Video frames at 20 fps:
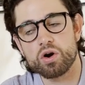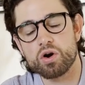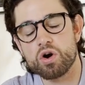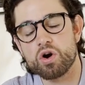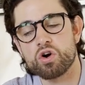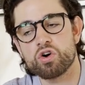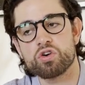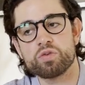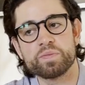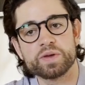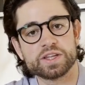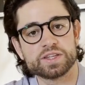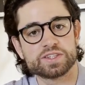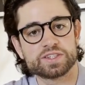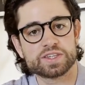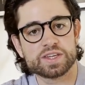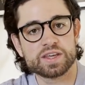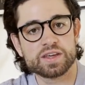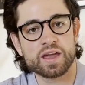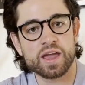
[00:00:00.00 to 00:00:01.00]
urban
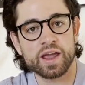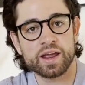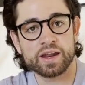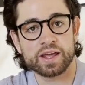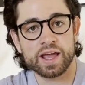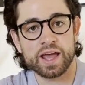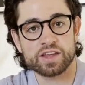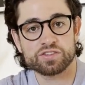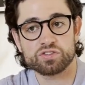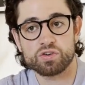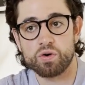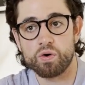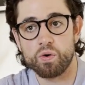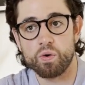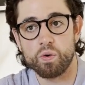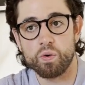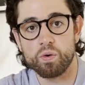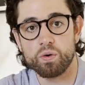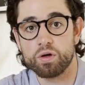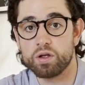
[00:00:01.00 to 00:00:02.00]
skating as a
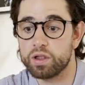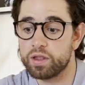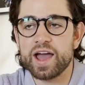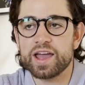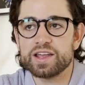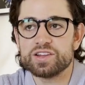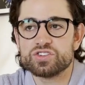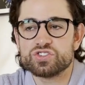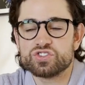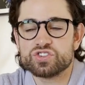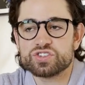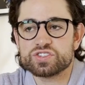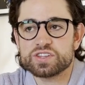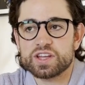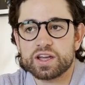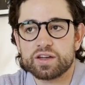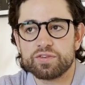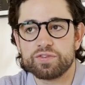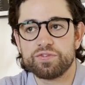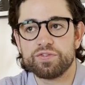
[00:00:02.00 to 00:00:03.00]
whole. I just
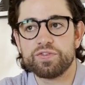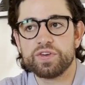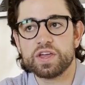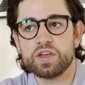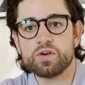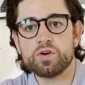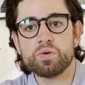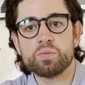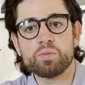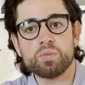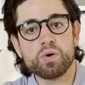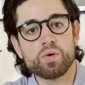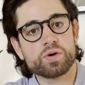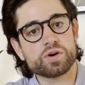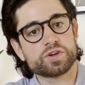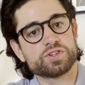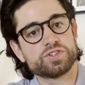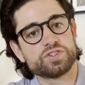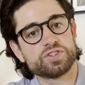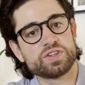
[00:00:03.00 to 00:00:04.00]
like feel more
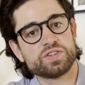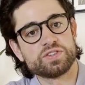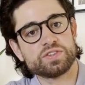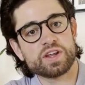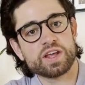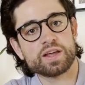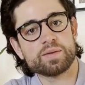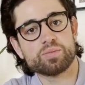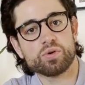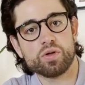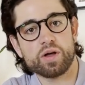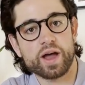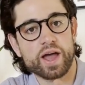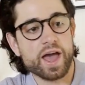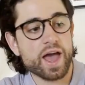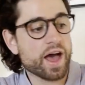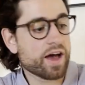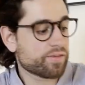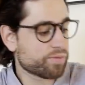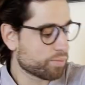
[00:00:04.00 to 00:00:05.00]
stable. I
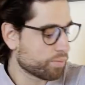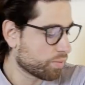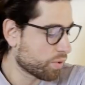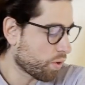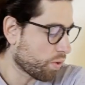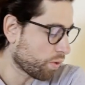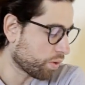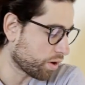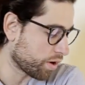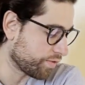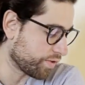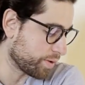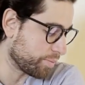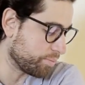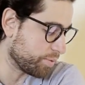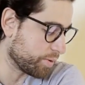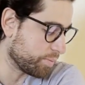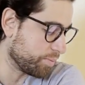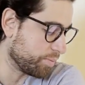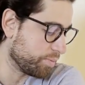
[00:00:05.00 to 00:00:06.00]
have more of a
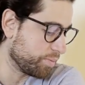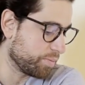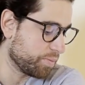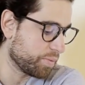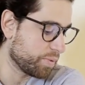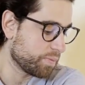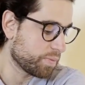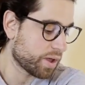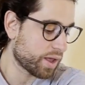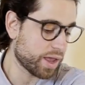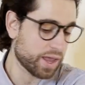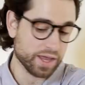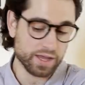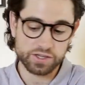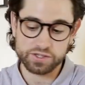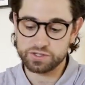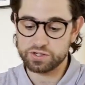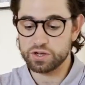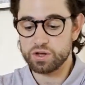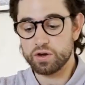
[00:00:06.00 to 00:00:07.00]

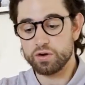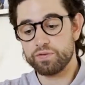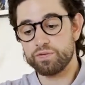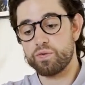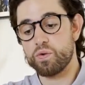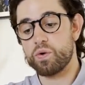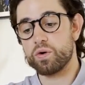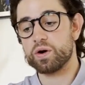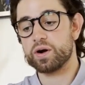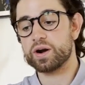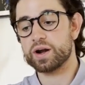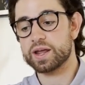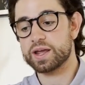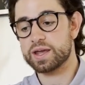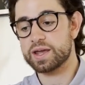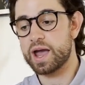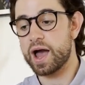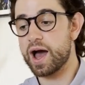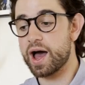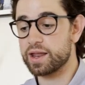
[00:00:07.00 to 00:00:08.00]
base. For
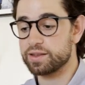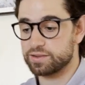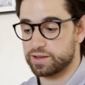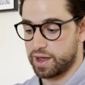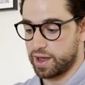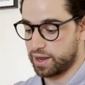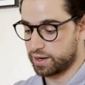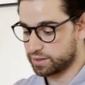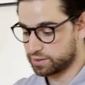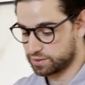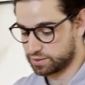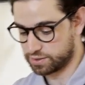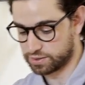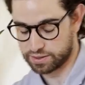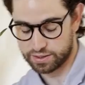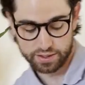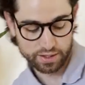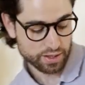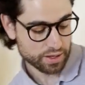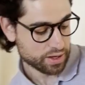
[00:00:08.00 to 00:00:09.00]
context,
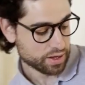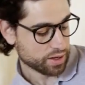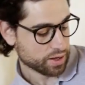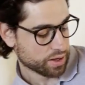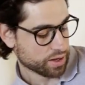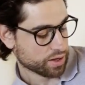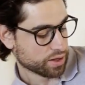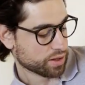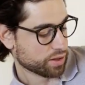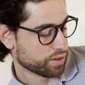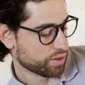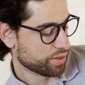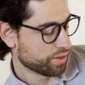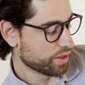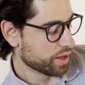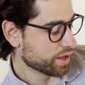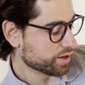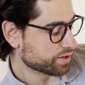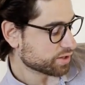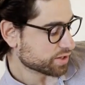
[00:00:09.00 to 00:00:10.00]

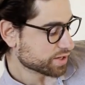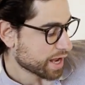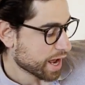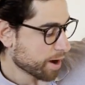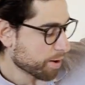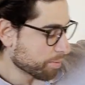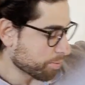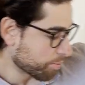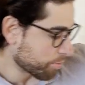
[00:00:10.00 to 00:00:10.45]
this is how